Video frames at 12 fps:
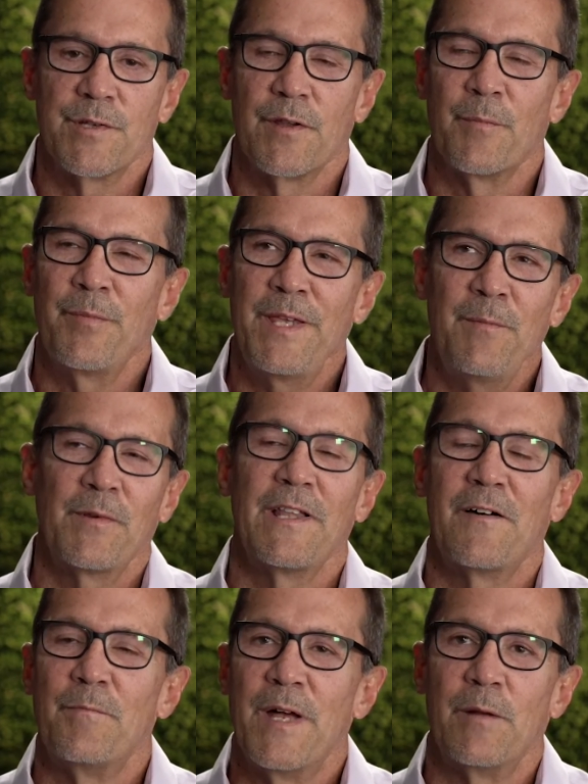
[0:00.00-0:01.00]
So the
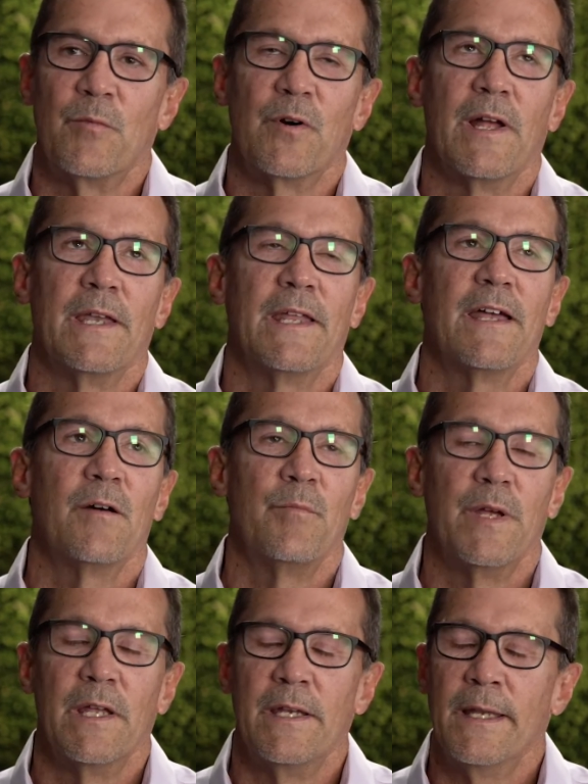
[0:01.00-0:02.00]
people I've met, Miranda,
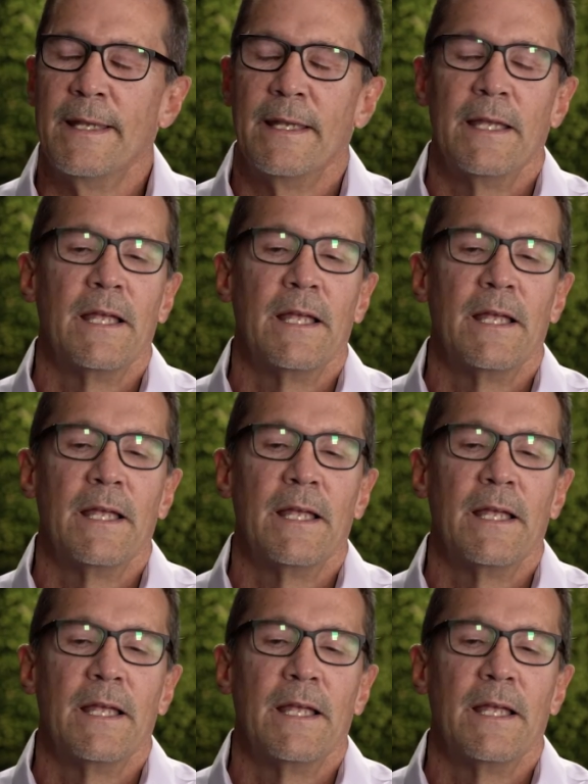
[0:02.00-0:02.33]
have been